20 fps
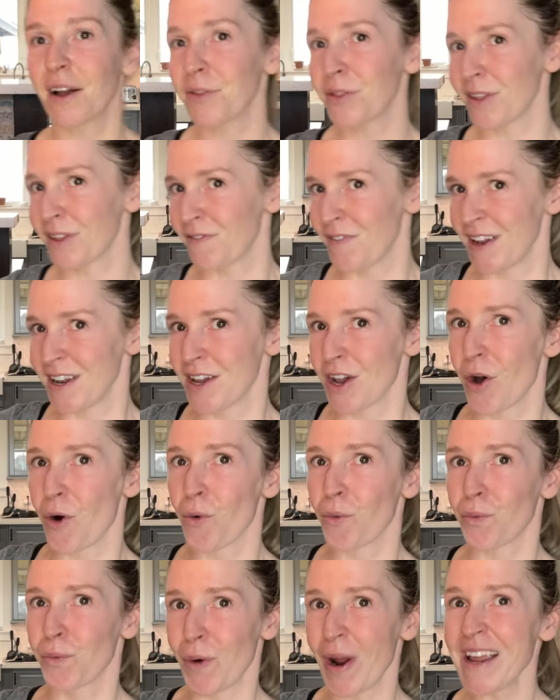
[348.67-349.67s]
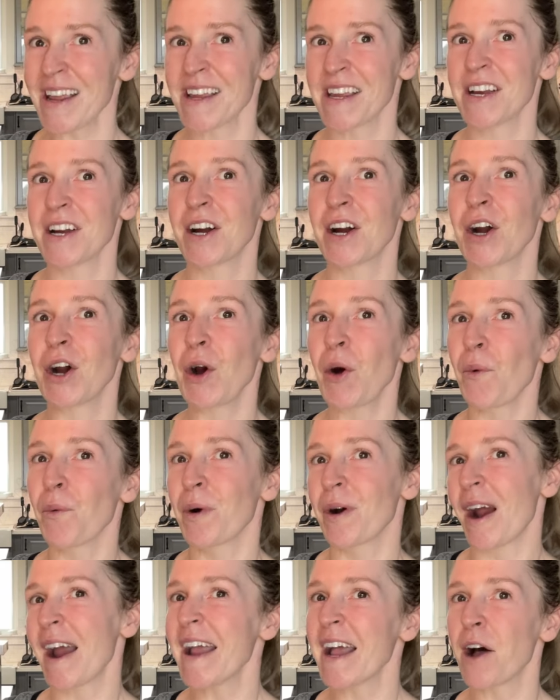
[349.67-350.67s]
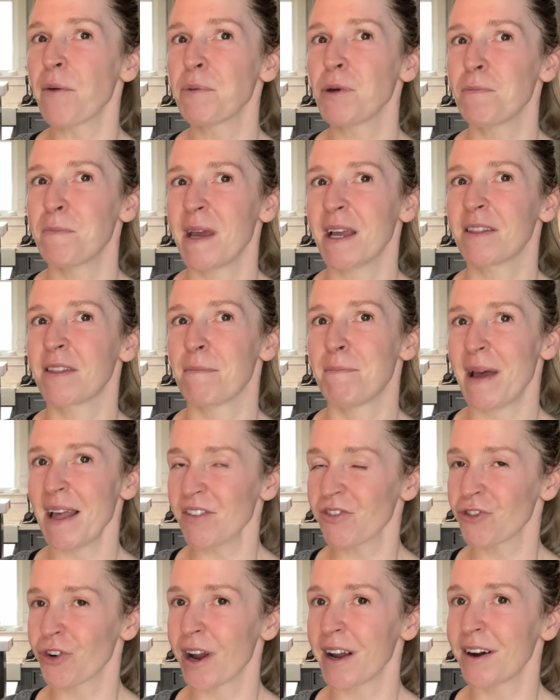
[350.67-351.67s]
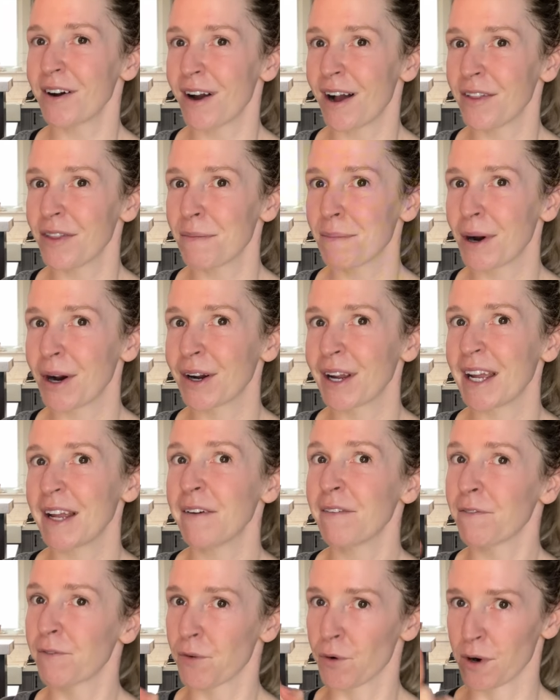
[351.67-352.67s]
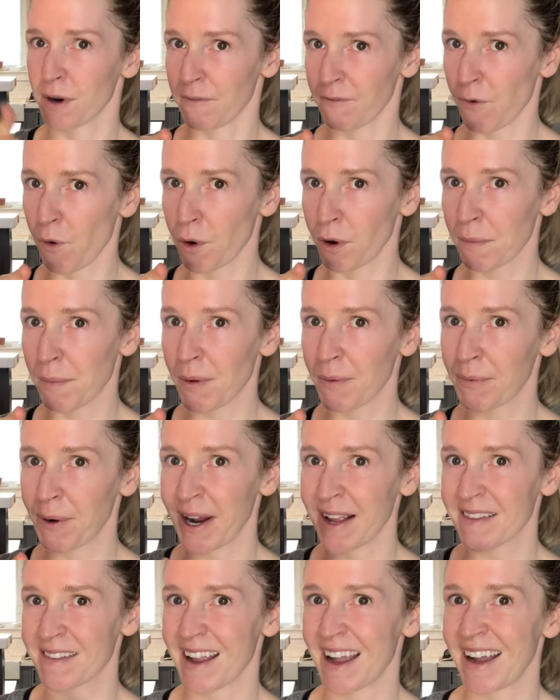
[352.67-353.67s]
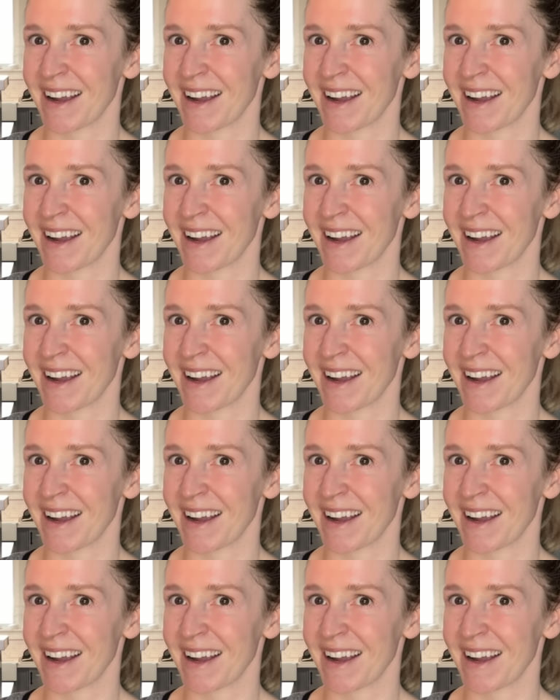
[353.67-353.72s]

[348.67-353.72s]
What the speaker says: out this video right here where I help you pick the best dryer on the market for an affordable price